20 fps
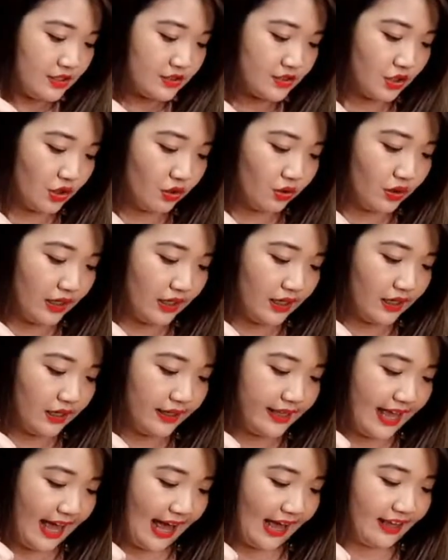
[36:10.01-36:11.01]
So
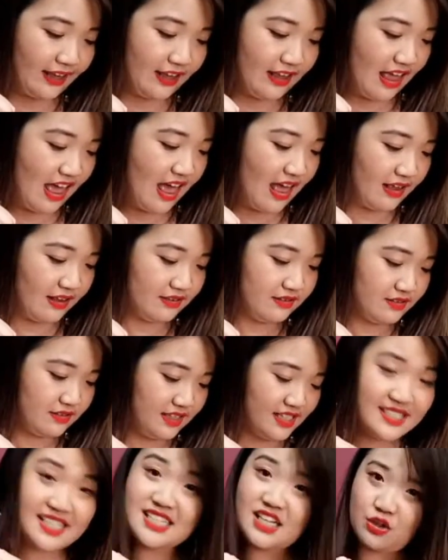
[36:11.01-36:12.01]
uh, yeah,
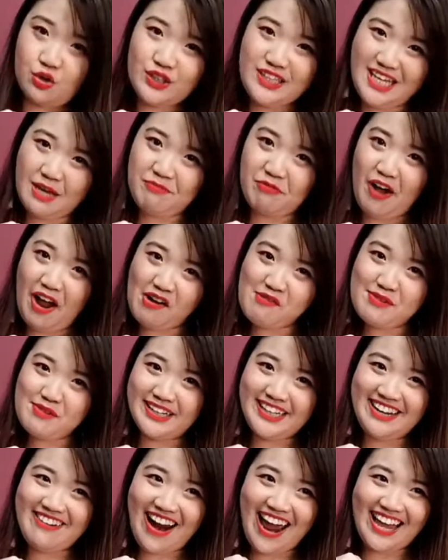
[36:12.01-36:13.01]
this is a good tip for
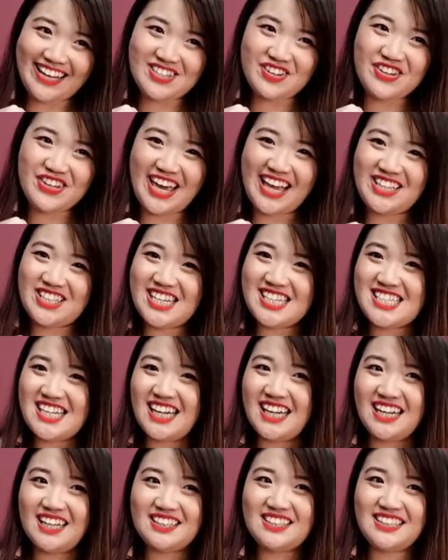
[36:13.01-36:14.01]
everybody, right? So you can just
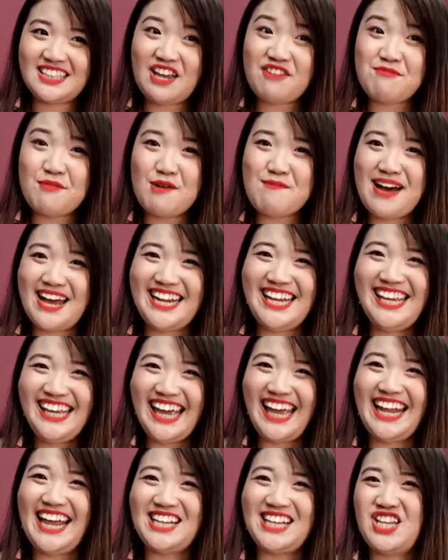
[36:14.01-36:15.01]
uh, save more
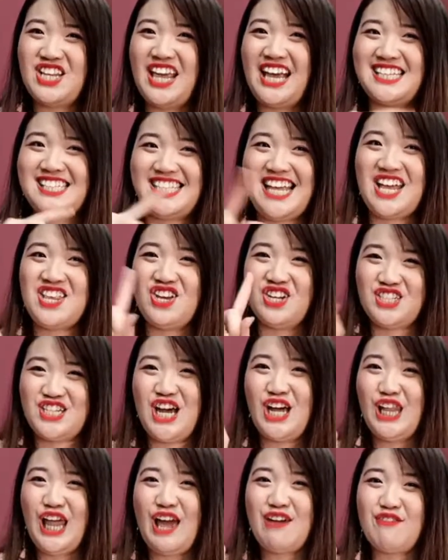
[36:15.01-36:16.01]
money and, and extend your
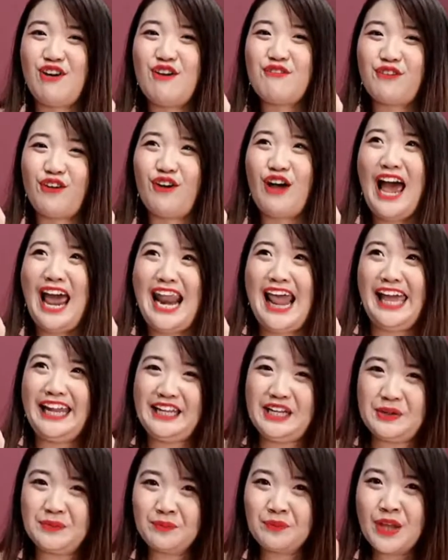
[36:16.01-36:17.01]
shelf life of your
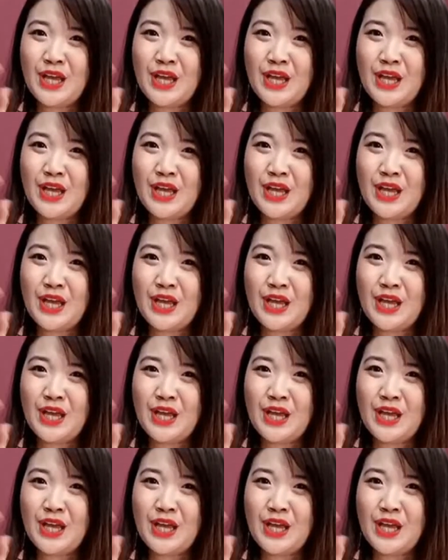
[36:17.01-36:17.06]
eyeliner.